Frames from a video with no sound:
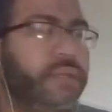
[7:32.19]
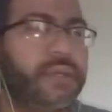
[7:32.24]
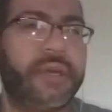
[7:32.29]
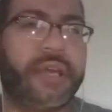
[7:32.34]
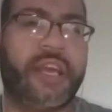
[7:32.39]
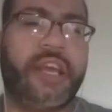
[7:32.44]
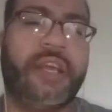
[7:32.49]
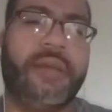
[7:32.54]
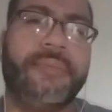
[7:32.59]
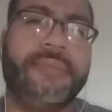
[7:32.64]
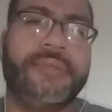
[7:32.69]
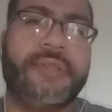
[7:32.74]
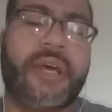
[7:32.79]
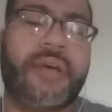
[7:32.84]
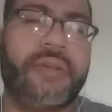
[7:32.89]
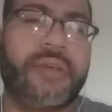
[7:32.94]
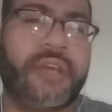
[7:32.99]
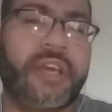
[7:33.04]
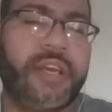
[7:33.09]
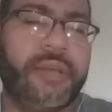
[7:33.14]
the games
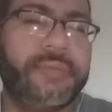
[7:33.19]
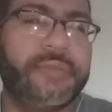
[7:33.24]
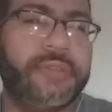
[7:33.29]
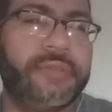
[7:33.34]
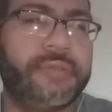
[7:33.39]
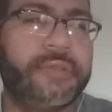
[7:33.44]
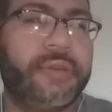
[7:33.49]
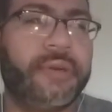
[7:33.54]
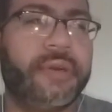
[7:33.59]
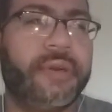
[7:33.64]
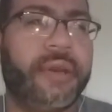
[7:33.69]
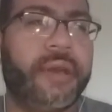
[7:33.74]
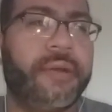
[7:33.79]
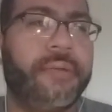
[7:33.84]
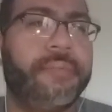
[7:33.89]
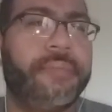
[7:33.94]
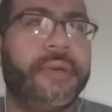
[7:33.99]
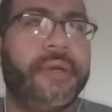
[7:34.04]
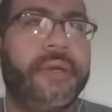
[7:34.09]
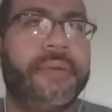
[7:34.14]
have turned
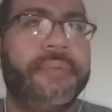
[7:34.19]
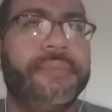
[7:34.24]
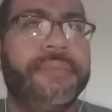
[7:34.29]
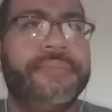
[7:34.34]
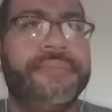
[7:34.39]
out, but